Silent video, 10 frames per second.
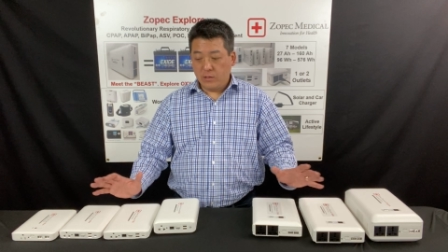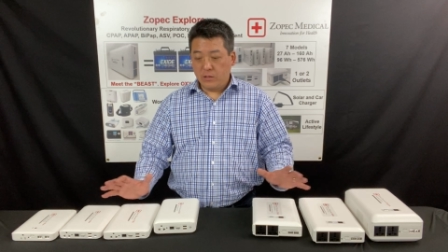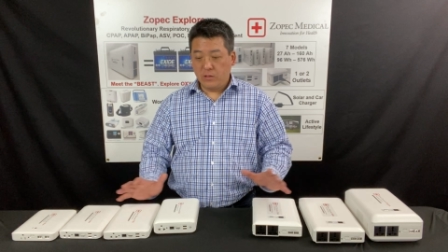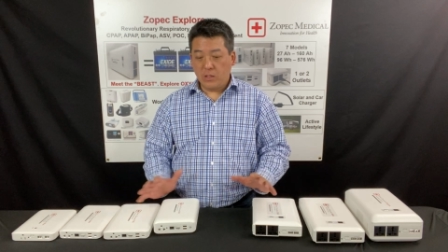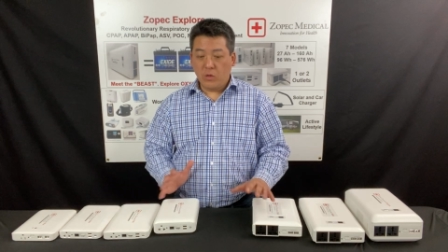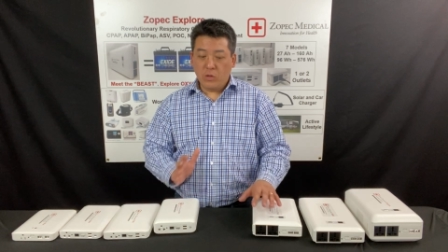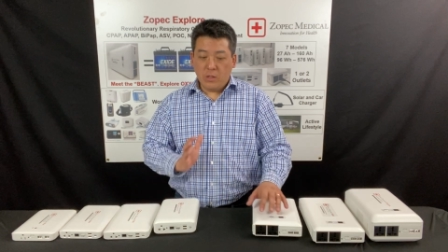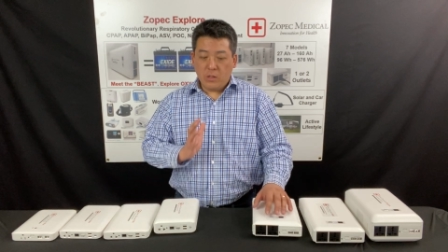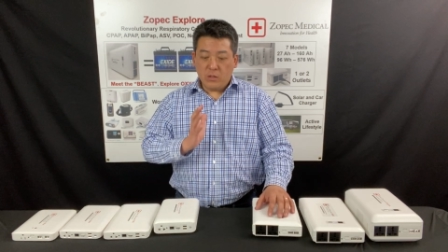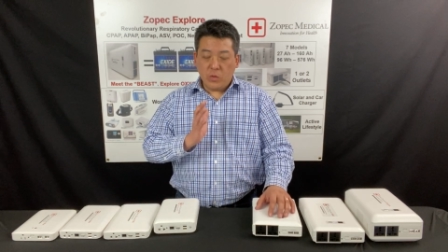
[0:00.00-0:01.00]
So
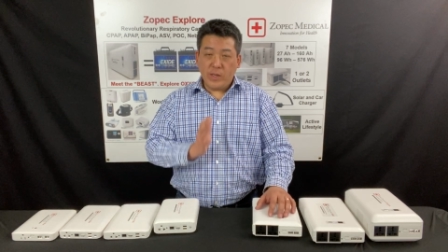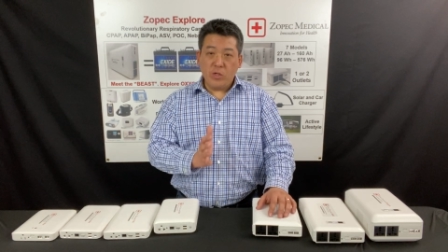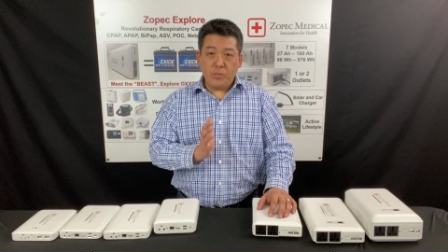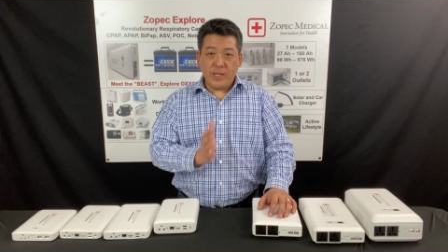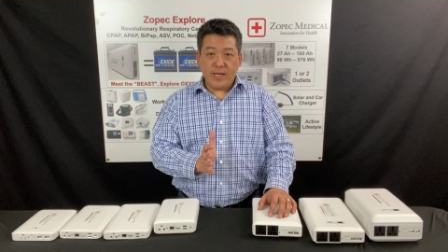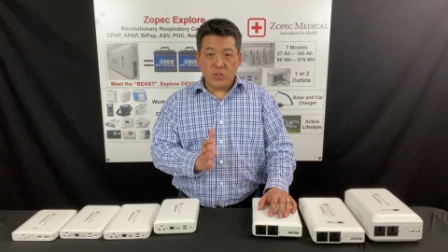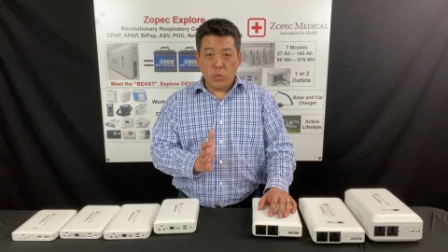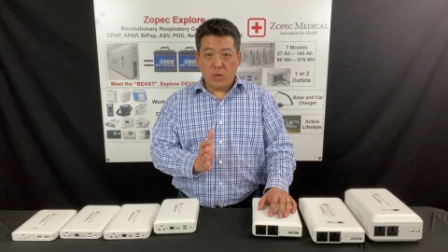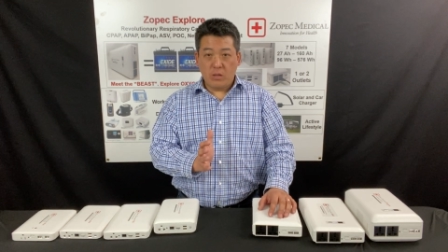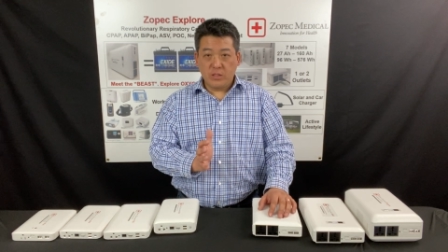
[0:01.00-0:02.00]
the way UPS
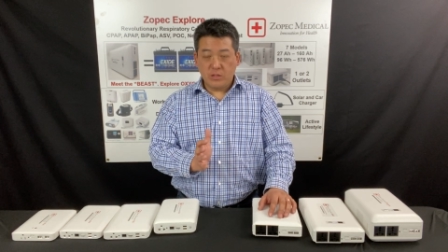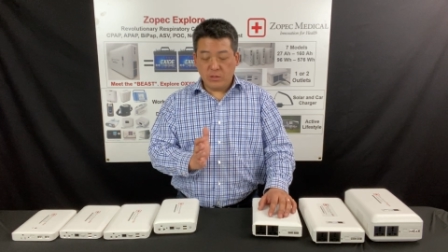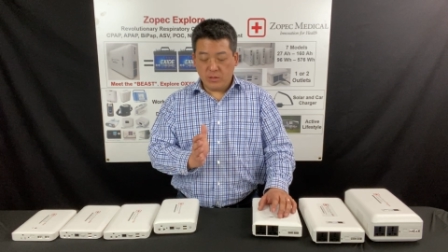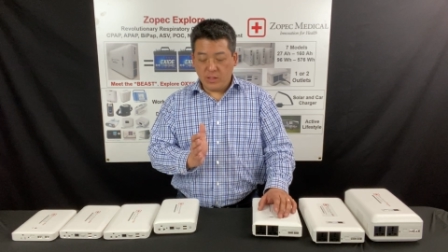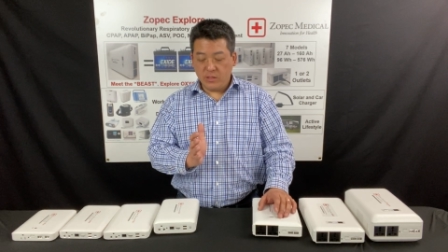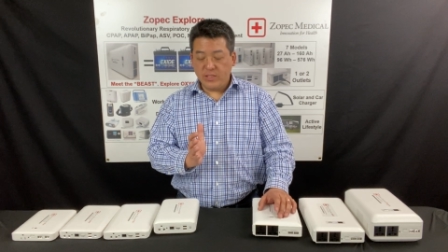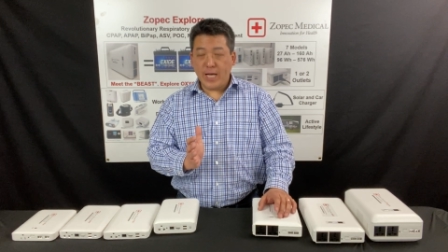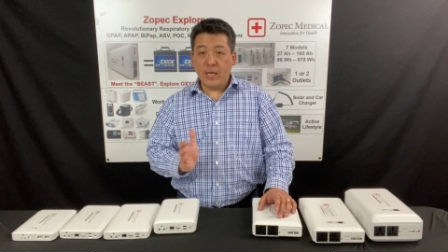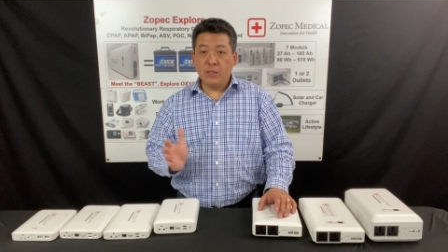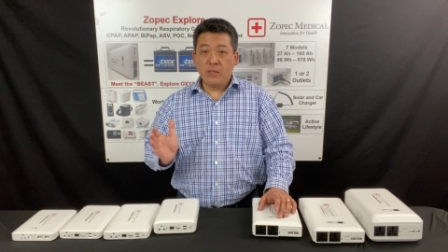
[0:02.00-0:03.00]
works is
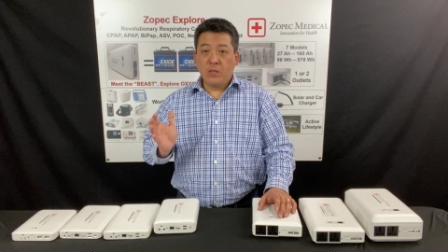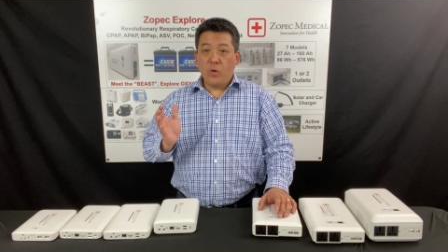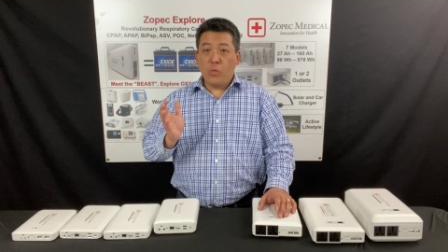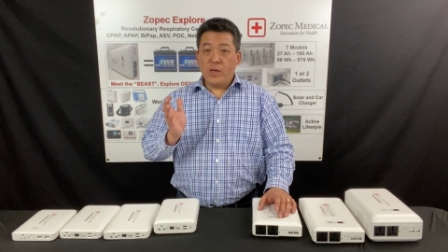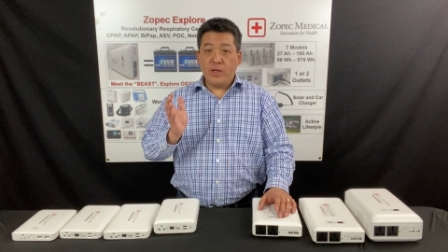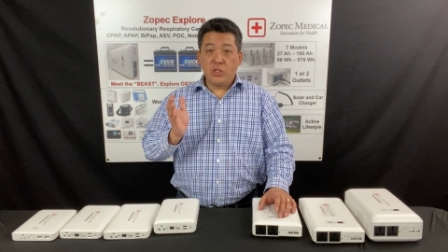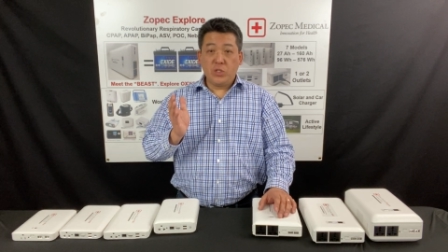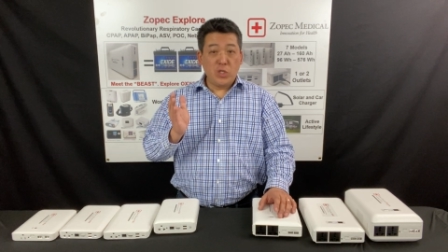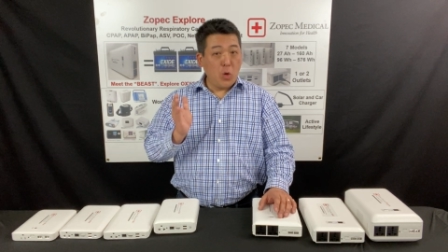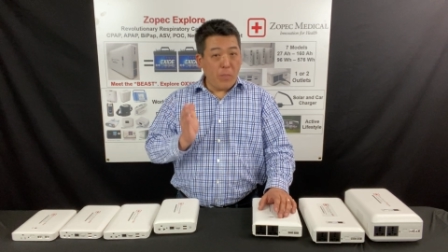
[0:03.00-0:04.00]
that when
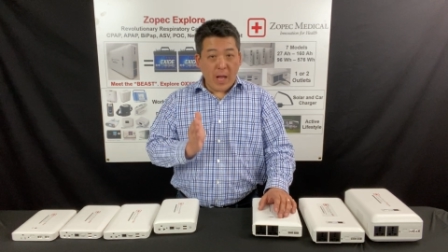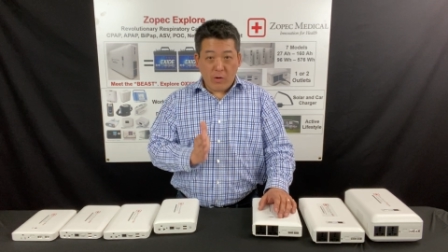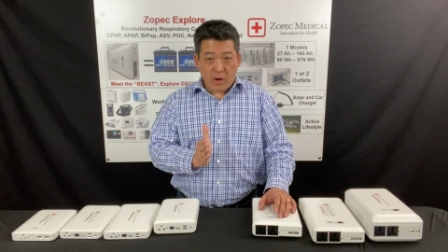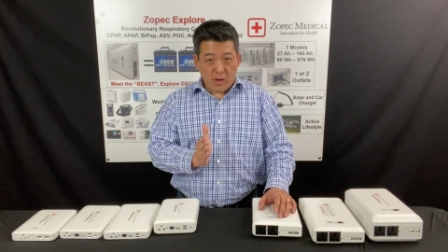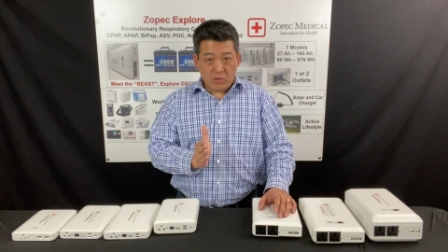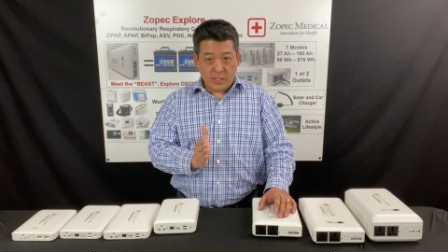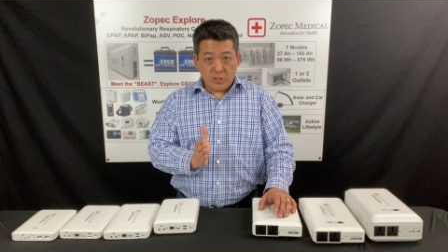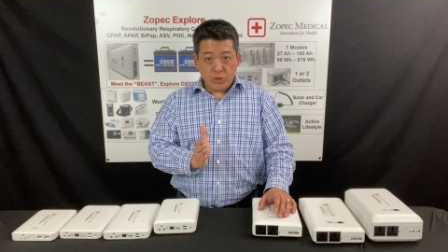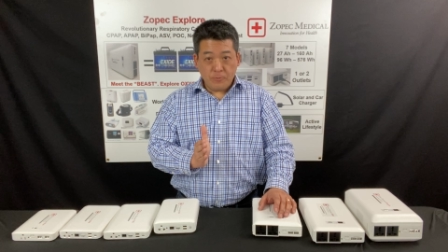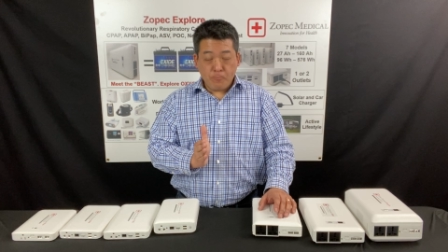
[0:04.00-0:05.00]
there's no power
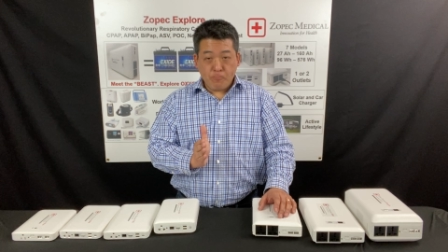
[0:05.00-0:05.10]
outage,